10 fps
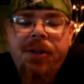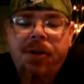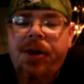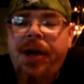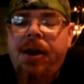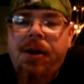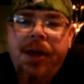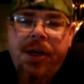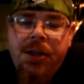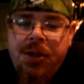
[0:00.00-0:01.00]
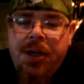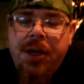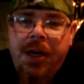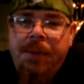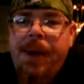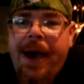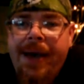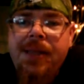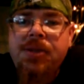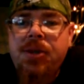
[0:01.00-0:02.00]
Only thing I don't like is you gotta keep
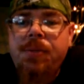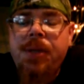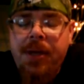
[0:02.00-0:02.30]
tacking the stupid